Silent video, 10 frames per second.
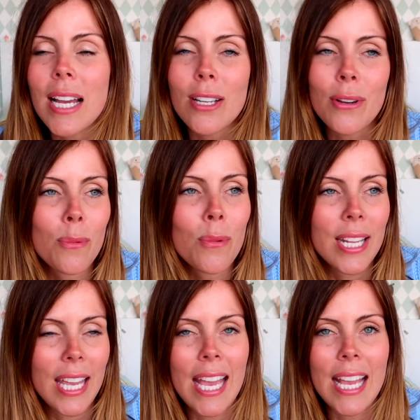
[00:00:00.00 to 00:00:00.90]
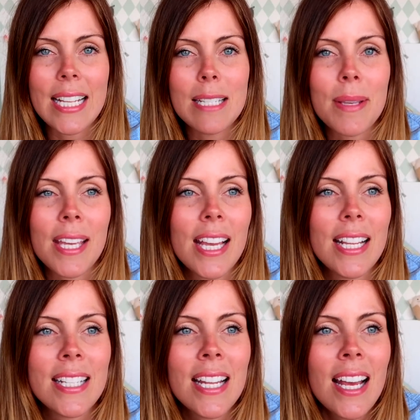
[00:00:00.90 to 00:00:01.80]
I don't know what it is,
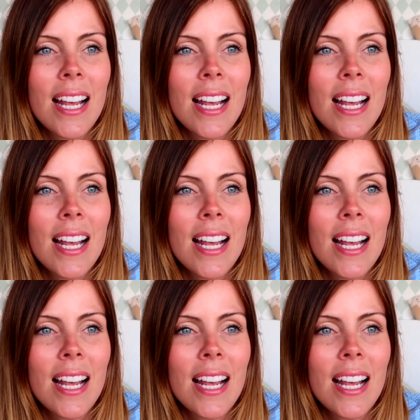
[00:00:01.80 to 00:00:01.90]
because